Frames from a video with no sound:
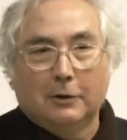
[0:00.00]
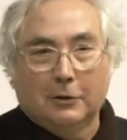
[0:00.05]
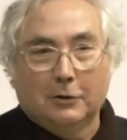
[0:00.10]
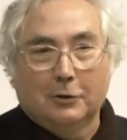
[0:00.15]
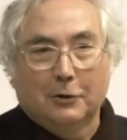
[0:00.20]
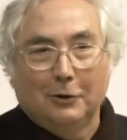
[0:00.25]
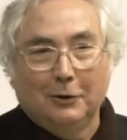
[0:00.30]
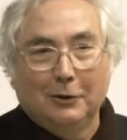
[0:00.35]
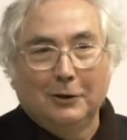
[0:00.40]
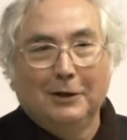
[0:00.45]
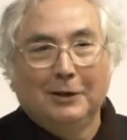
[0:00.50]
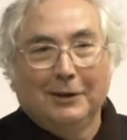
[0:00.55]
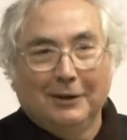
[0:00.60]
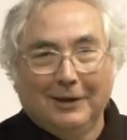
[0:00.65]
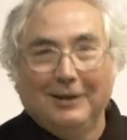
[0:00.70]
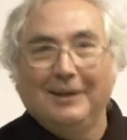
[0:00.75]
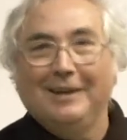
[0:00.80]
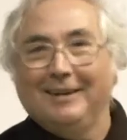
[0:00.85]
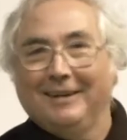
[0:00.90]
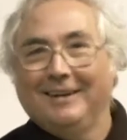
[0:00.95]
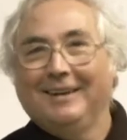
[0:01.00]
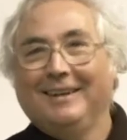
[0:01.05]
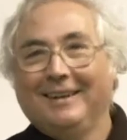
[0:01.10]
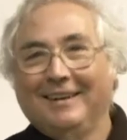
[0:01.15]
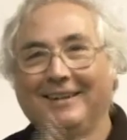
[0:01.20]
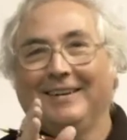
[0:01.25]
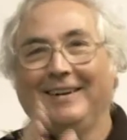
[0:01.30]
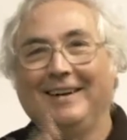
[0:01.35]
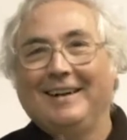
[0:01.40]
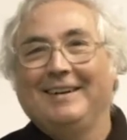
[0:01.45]
so
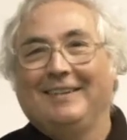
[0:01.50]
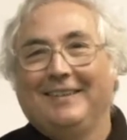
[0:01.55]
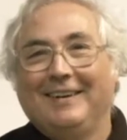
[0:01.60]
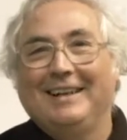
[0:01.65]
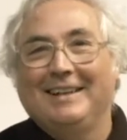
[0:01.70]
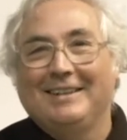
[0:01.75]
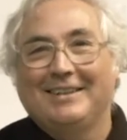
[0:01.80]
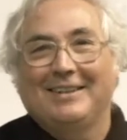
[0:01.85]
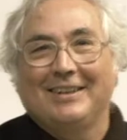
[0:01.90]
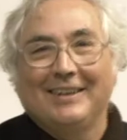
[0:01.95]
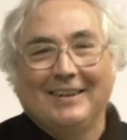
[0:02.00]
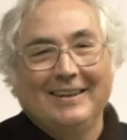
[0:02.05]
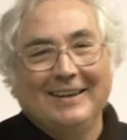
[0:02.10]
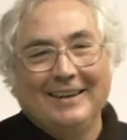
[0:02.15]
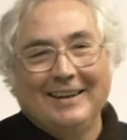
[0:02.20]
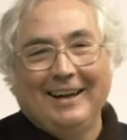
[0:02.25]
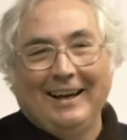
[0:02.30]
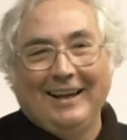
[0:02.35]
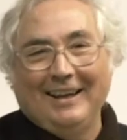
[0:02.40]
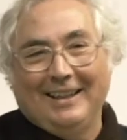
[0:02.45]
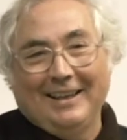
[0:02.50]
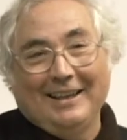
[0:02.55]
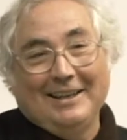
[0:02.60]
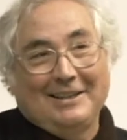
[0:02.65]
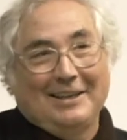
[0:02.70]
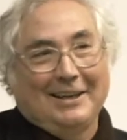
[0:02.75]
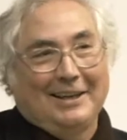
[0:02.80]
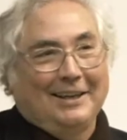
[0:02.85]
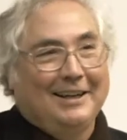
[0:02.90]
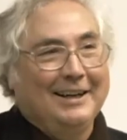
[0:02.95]
which I think
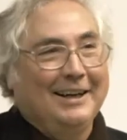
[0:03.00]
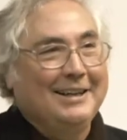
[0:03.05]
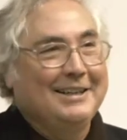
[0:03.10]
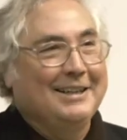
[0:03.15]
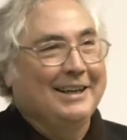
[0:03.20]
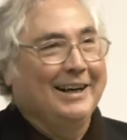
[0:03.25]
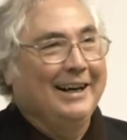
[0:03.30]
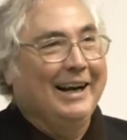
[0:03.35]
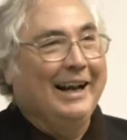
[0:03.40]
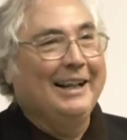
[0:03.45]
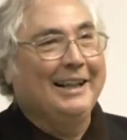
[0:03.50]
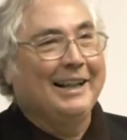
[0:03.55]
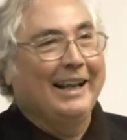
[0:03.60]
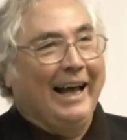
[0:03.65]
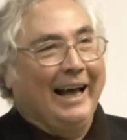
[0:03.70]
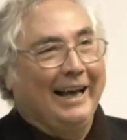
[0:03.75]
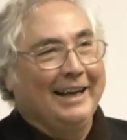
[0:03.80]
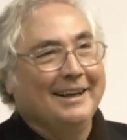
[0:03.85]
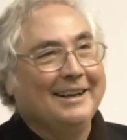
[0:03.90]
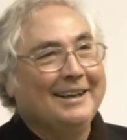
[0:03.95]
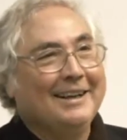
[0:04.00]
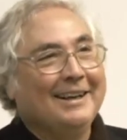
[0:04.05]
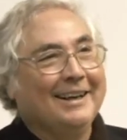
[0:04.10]
is a great line,